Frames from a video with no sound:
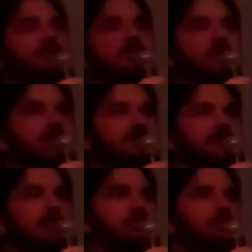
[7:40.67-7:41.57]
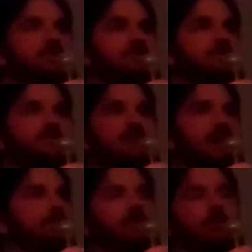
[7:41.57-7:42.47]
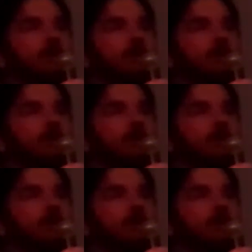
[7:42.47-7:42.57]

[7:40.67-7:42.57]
teen ensembles ever,